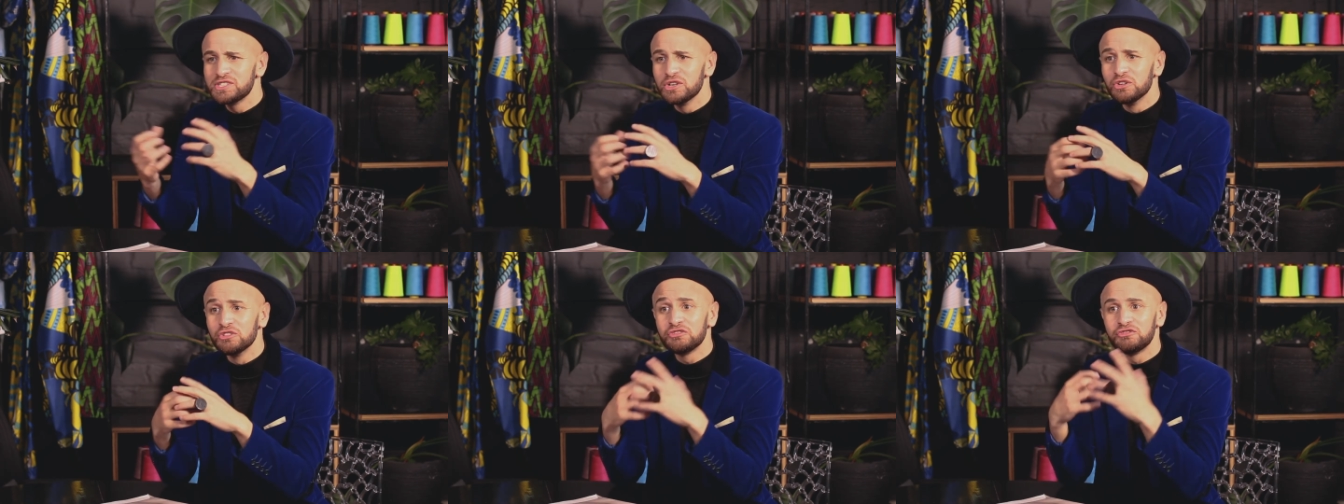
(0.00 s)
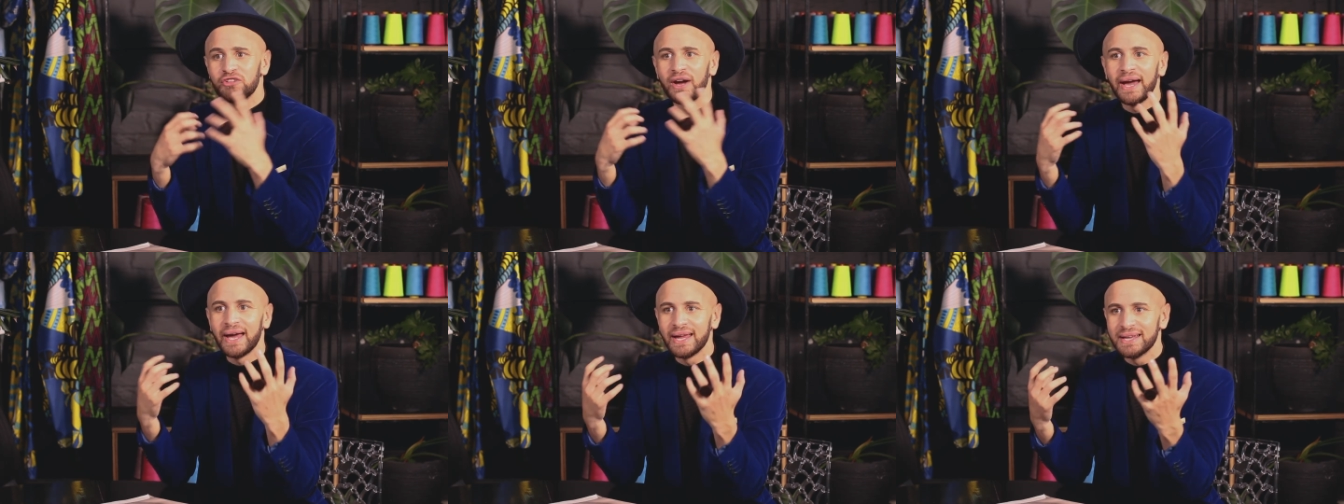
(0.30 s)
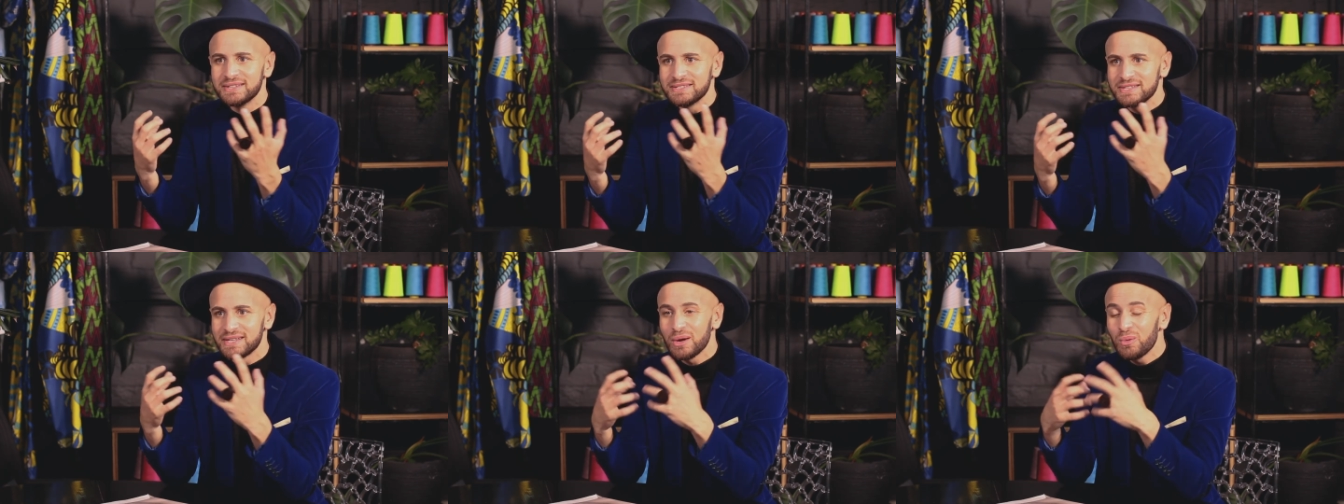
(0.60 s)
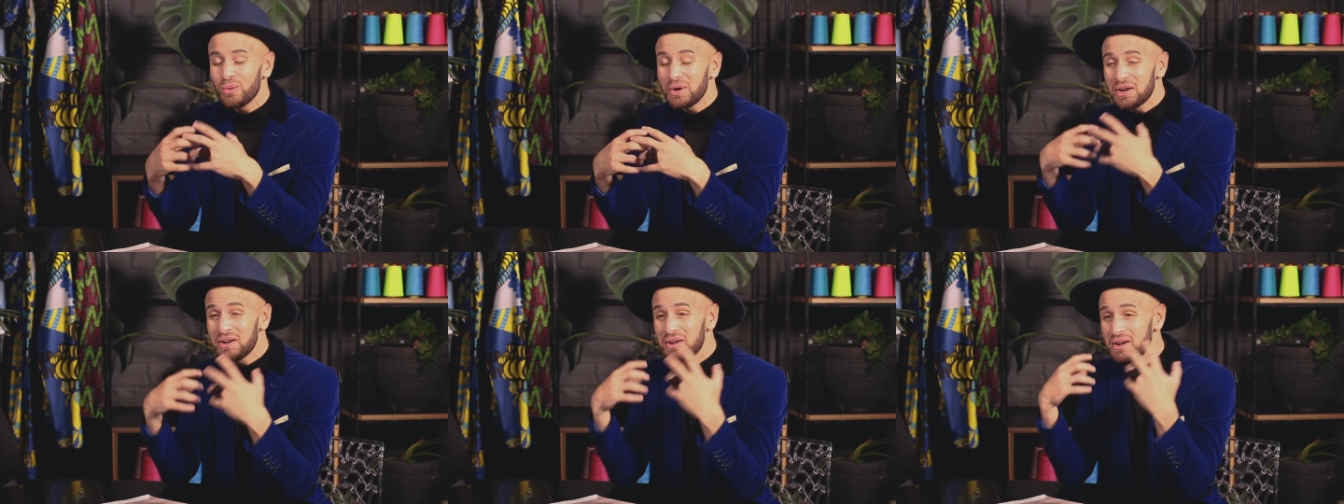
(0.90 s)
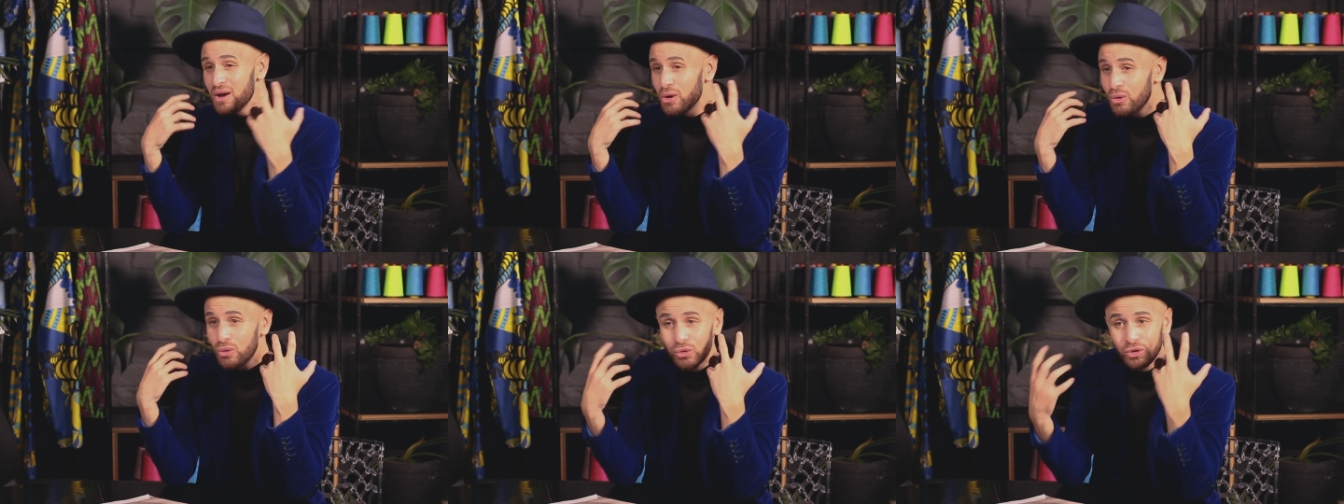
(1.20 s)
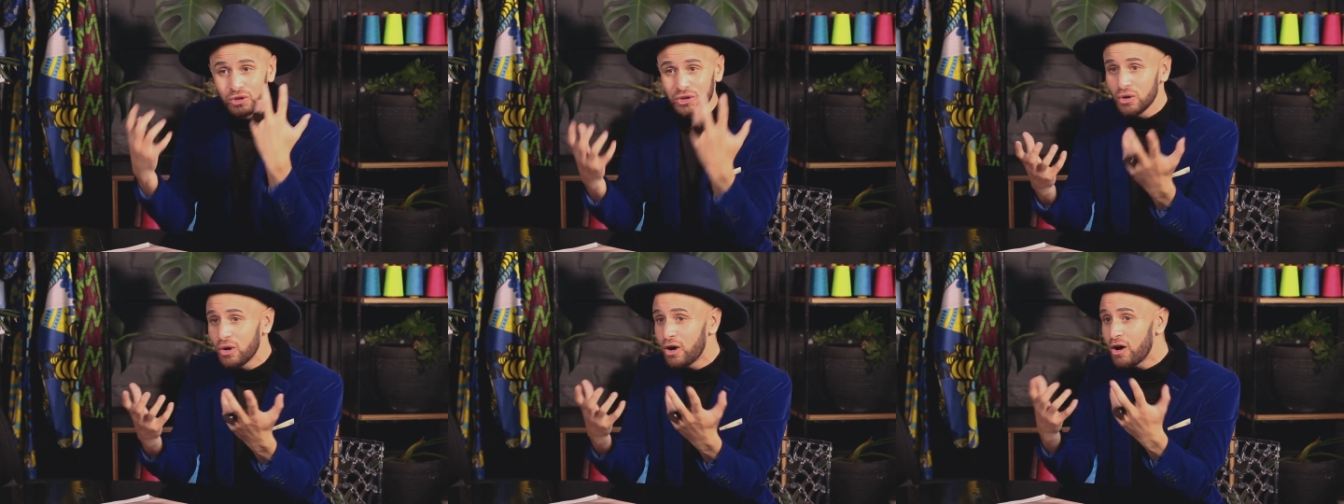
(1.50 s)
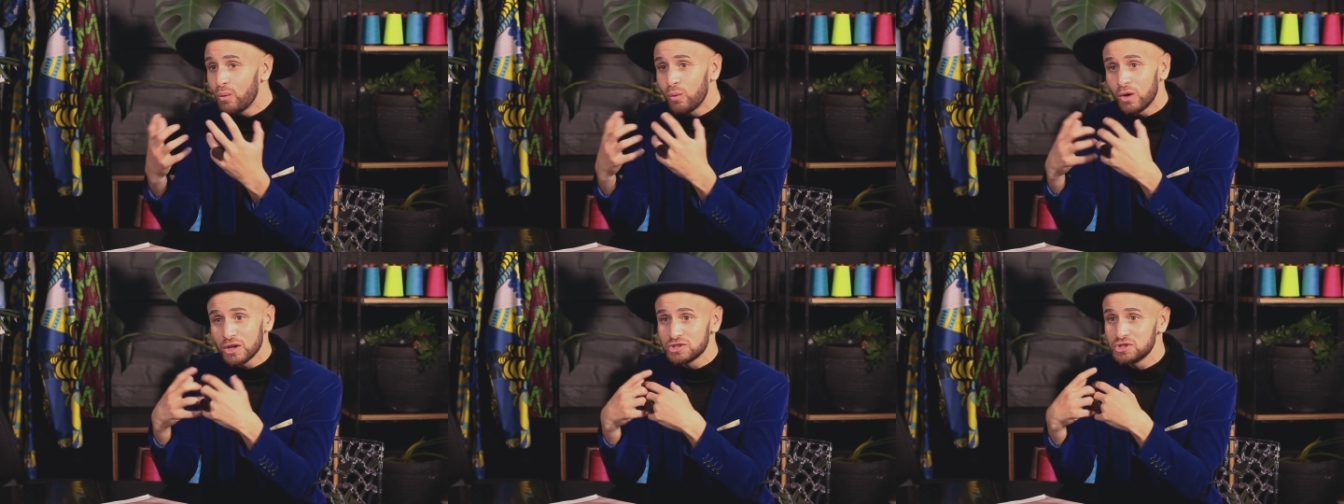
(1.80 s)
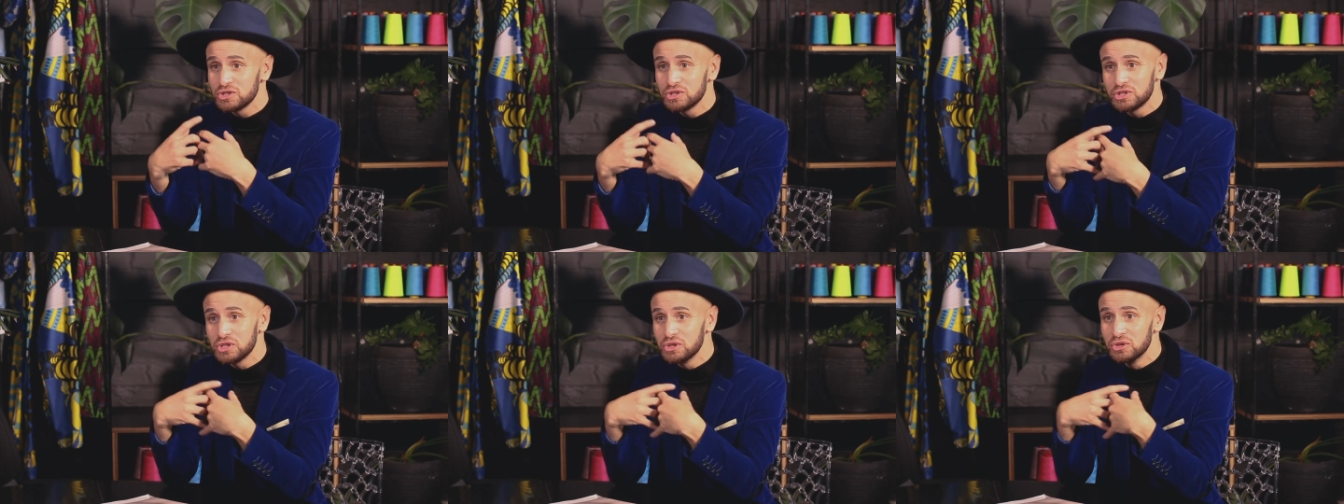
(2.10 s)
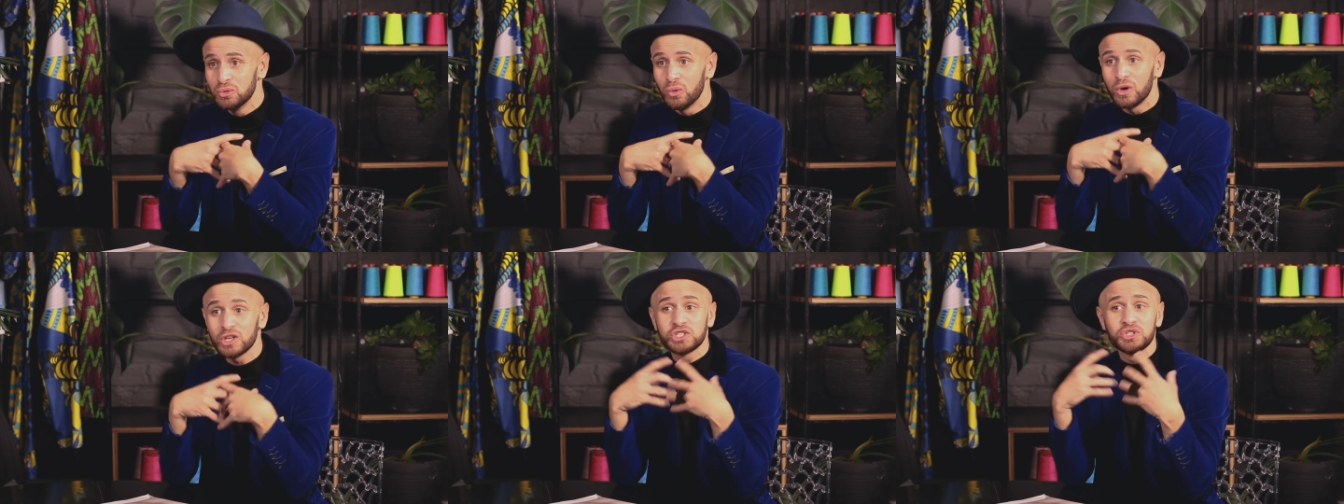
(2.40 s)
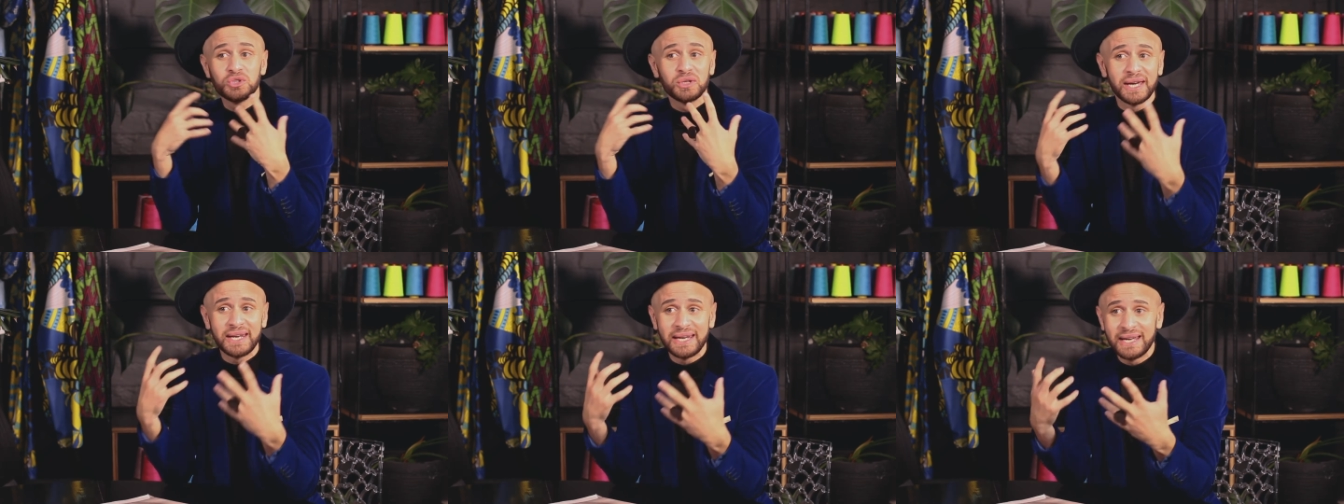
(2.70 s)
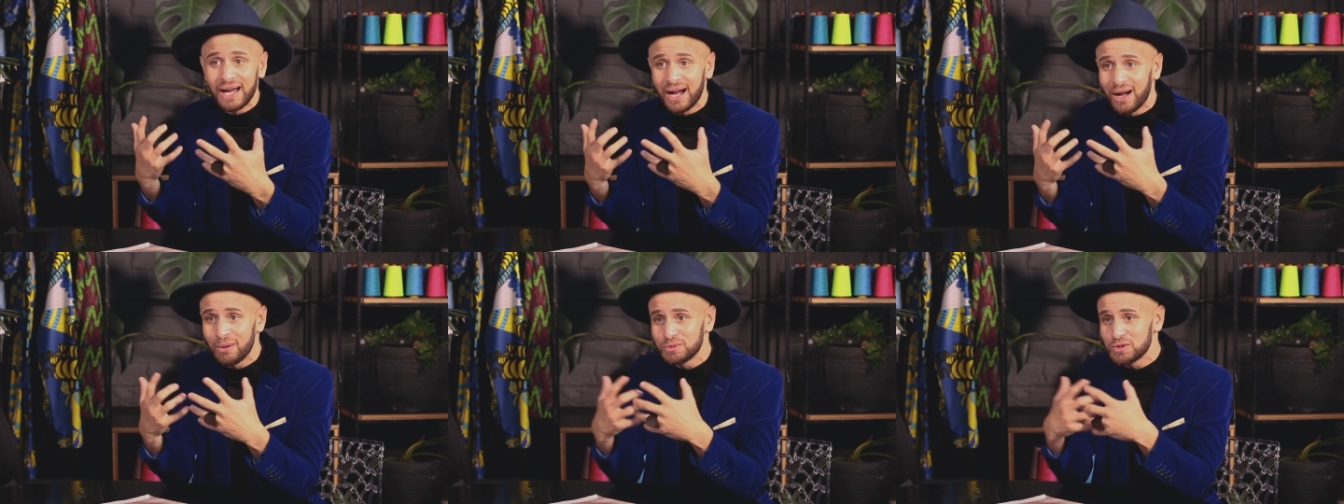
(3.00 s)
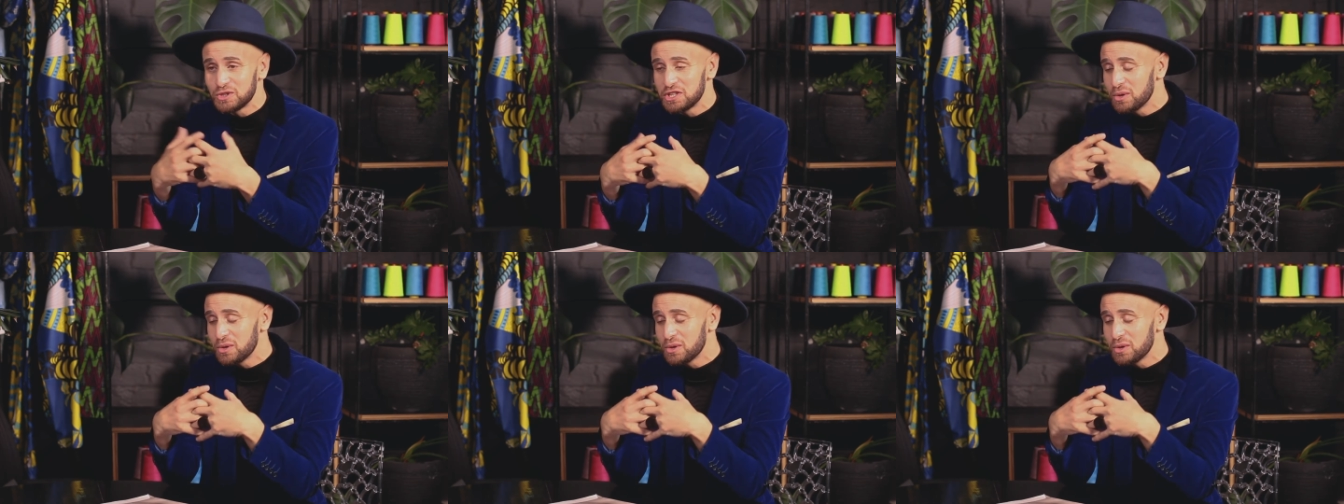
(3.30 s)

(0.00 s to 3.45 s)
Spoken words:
your fans, they want to know who you are, what you do, what you're getting up to.